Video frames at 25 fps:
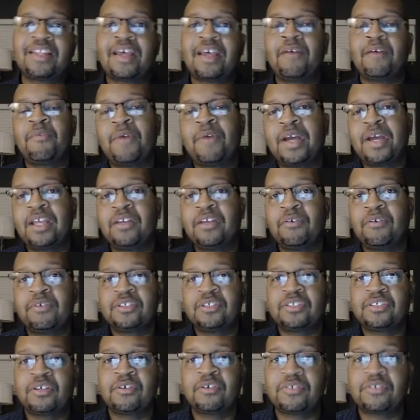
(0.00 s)
That way your
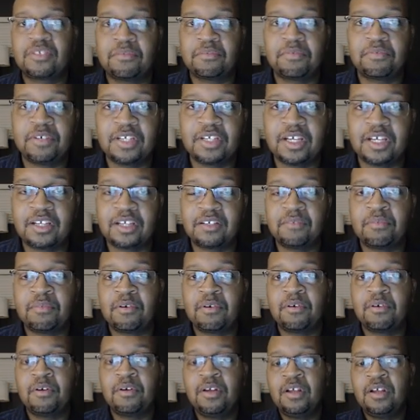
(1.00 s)
results are
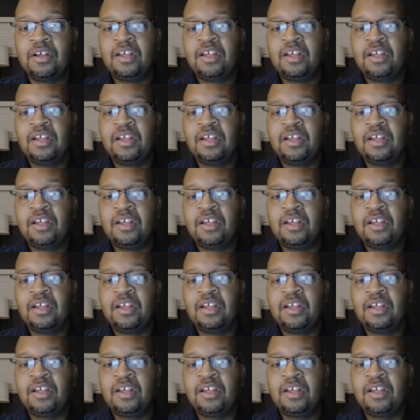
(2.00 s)
predictable.